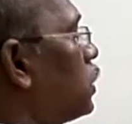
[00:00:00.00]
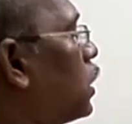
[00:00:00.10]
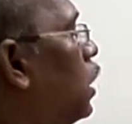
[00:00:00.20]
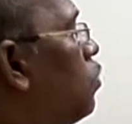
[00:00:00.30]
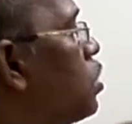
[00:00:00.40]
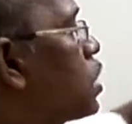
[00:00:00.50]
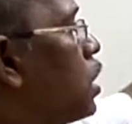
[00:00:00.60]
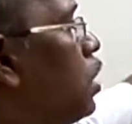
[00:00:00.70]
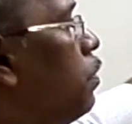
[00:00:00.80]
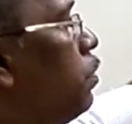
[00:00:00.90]
is a conversion
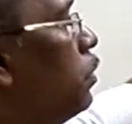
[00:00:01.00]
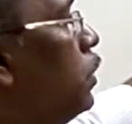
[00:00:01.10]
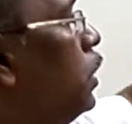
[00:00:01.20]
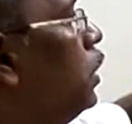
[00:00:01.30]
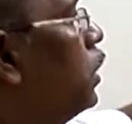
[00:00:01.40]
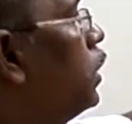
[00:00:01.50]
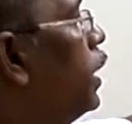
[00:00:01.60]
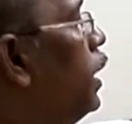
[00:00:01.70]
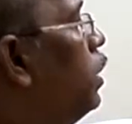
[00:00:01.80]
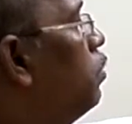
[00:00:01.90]
of
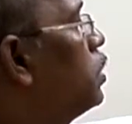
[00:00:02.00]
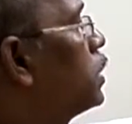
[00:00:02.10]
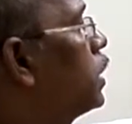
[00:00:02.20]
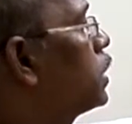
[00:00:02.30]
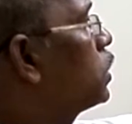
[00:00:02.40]
tan inverse x